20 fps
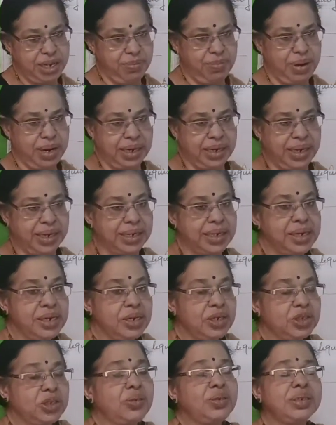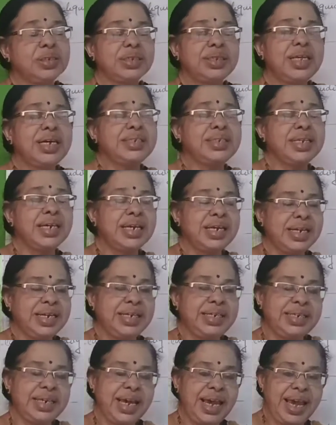market. So thus
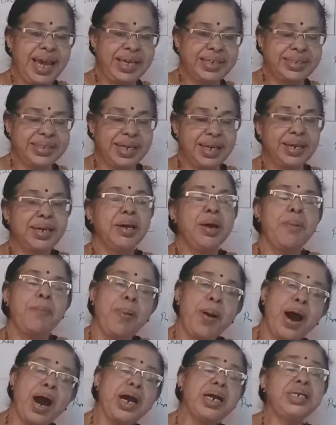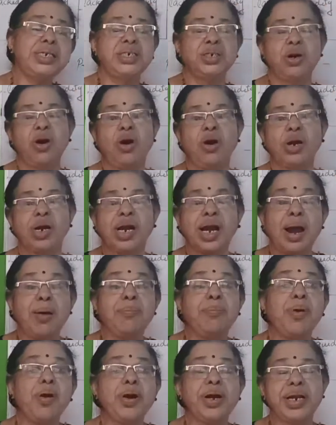it as a part or
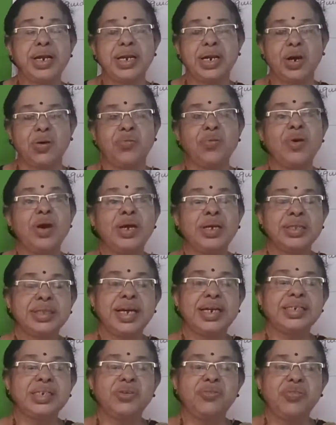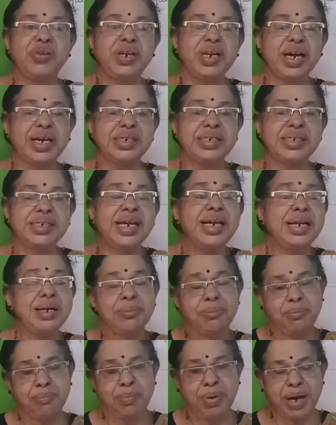component of that is a
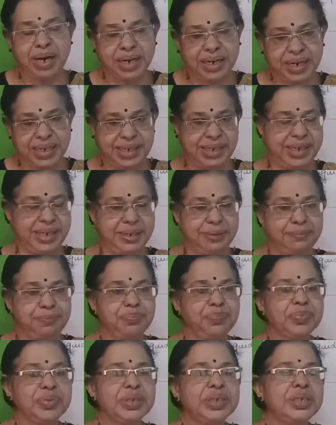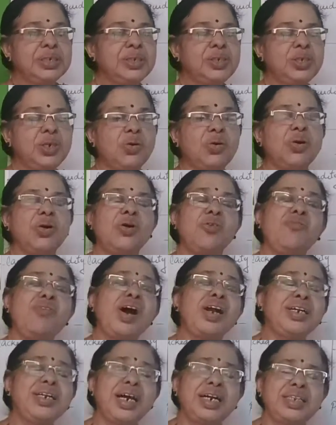financial market here. So
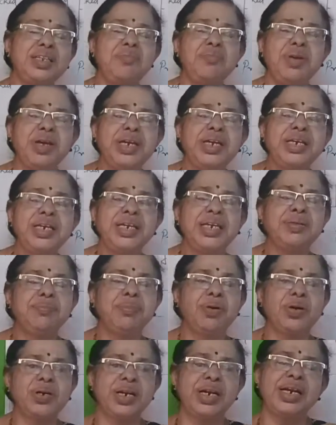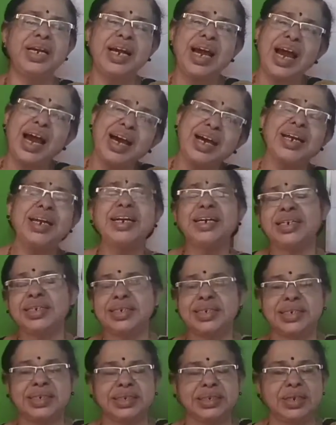what are the main important
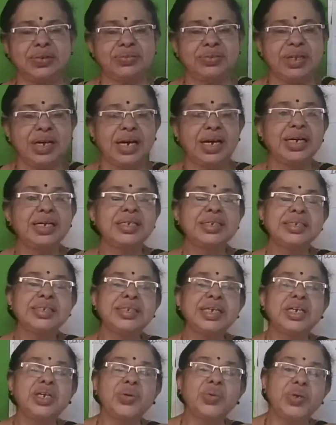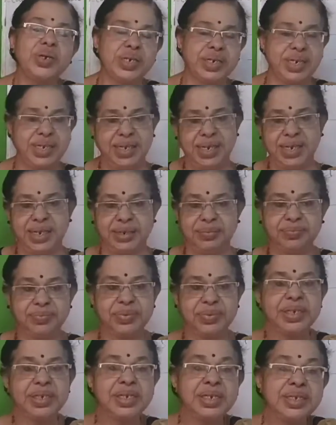characteristics of the security here?
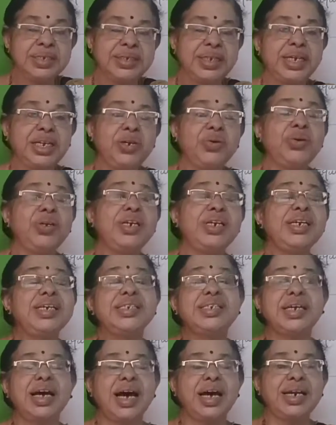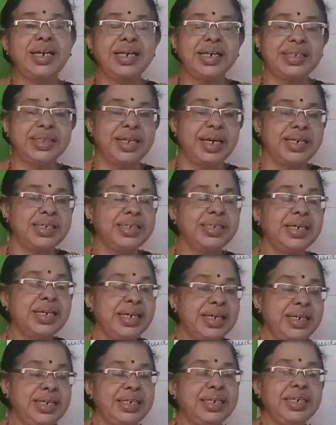Securities are that is
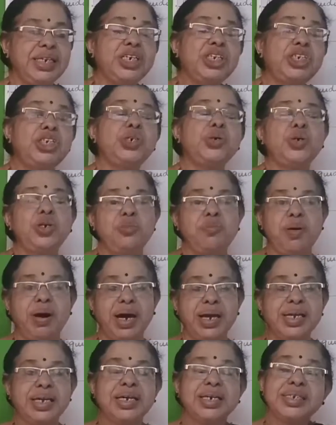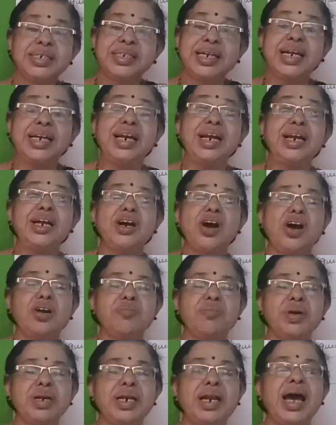it issued by central
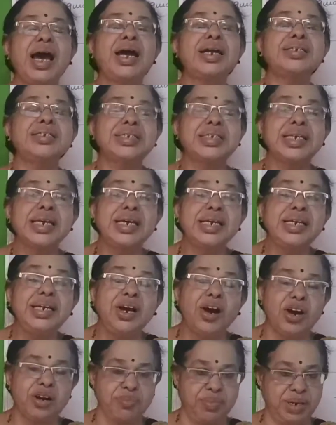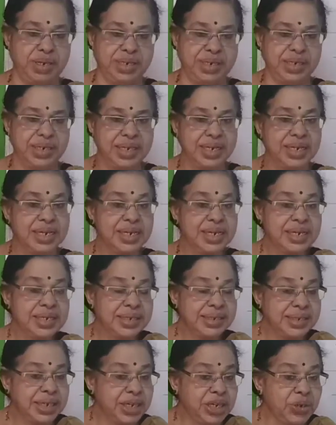government and state government.
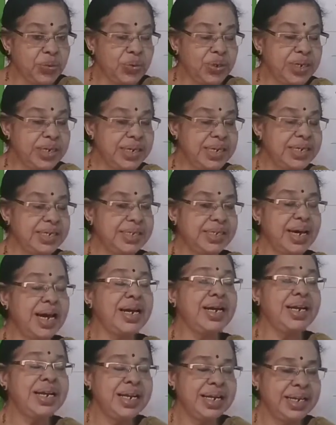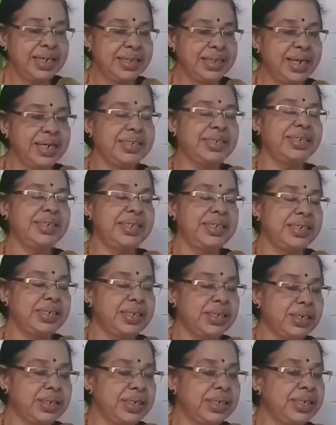Securities are that is
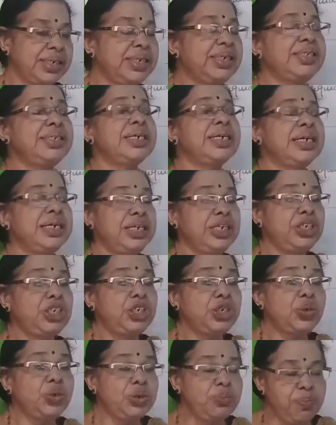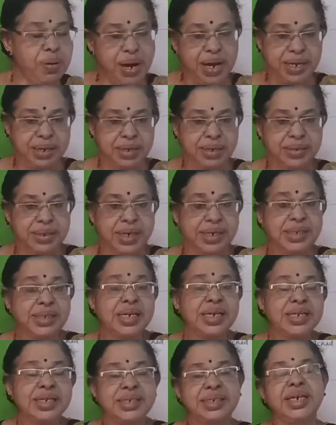it is issued by that is
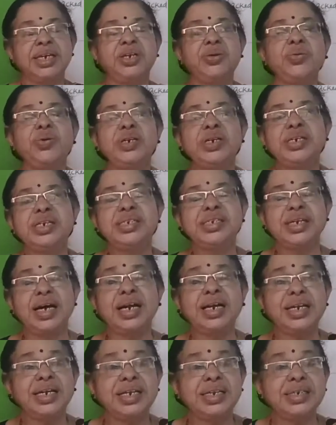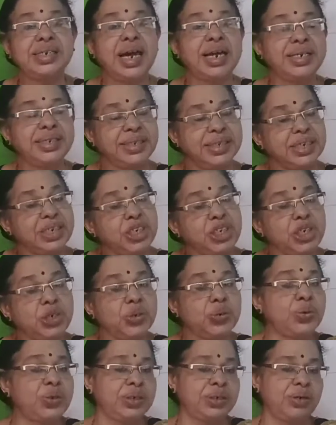securities are that is
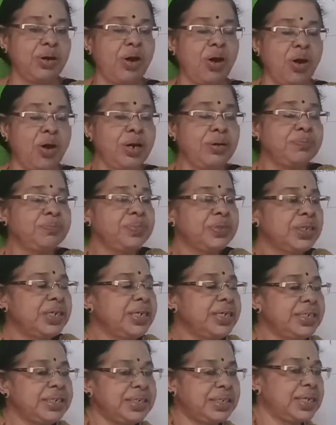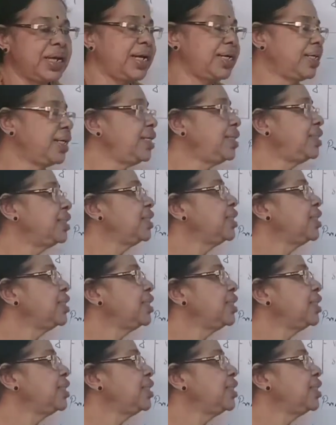issued or it is started